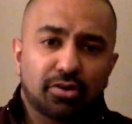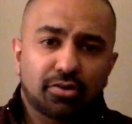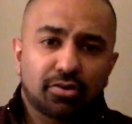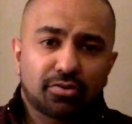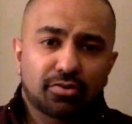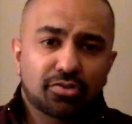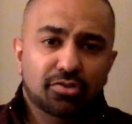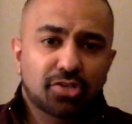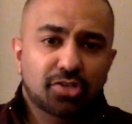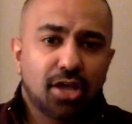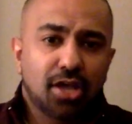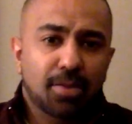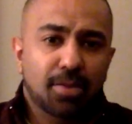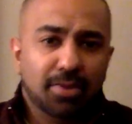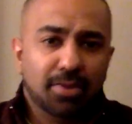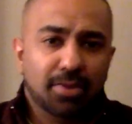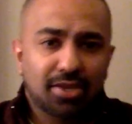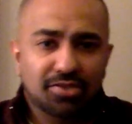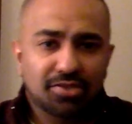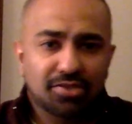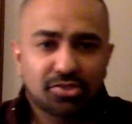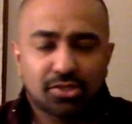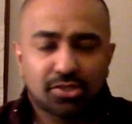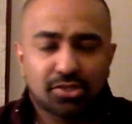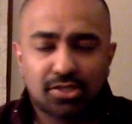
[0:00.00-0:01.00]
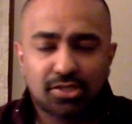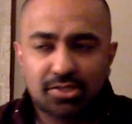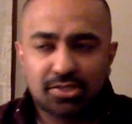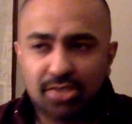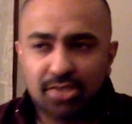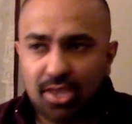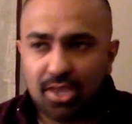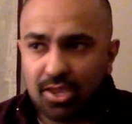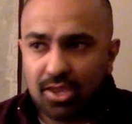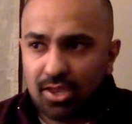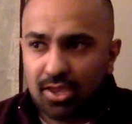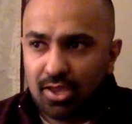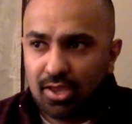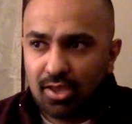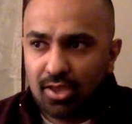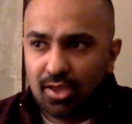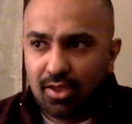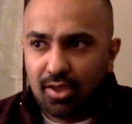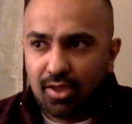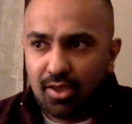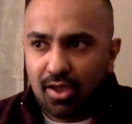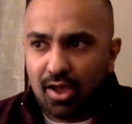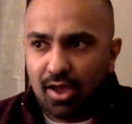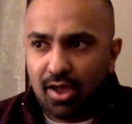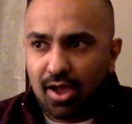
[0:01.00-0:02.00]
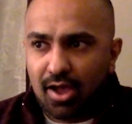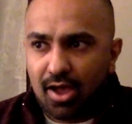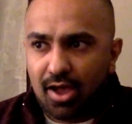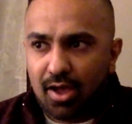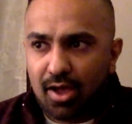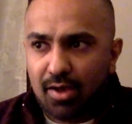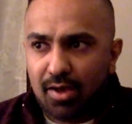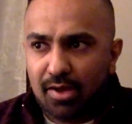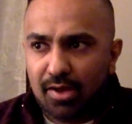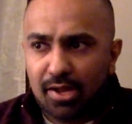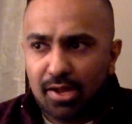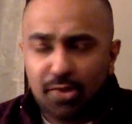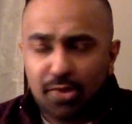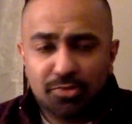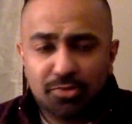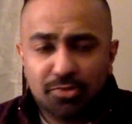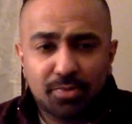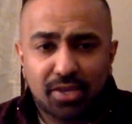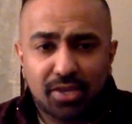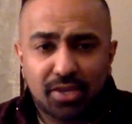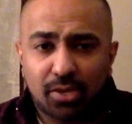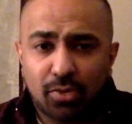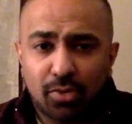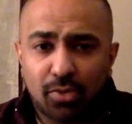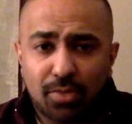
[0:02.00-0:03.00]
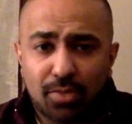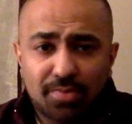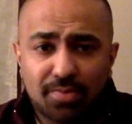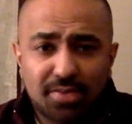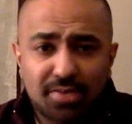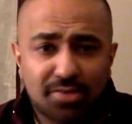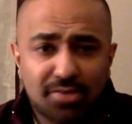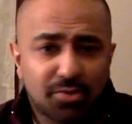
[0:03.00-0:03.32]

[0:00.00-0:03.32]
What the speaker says: job, I guess you could say. And I was making websites.